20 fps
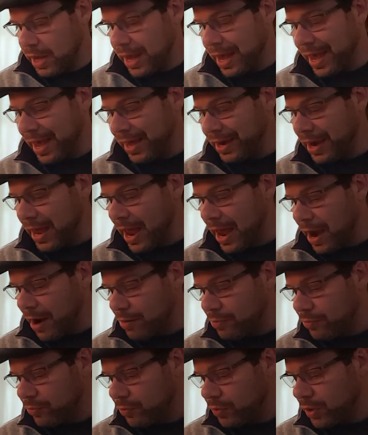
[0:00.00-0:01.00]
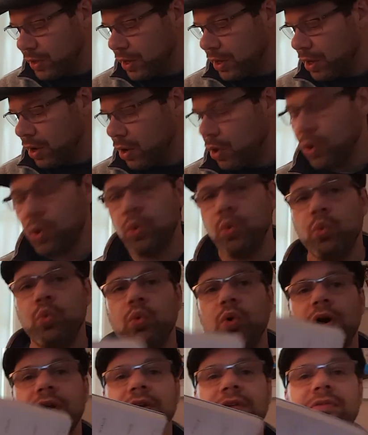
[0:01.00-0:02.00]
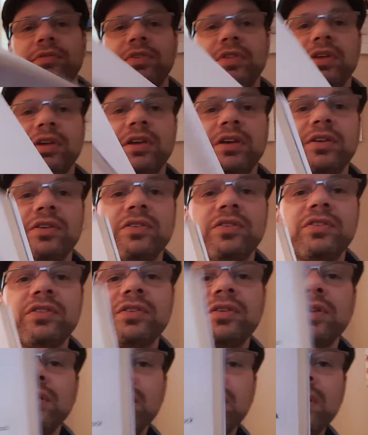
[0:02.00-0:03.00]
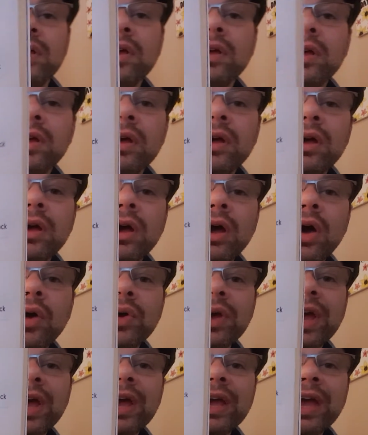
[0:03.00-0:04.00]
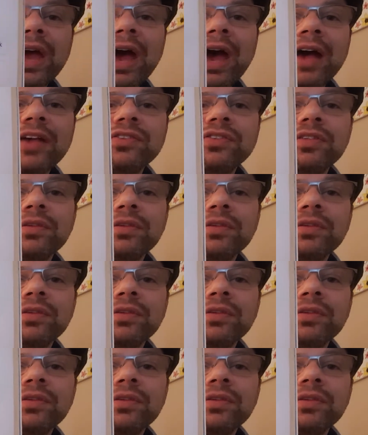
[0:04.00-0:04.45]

And every one of these, okay, has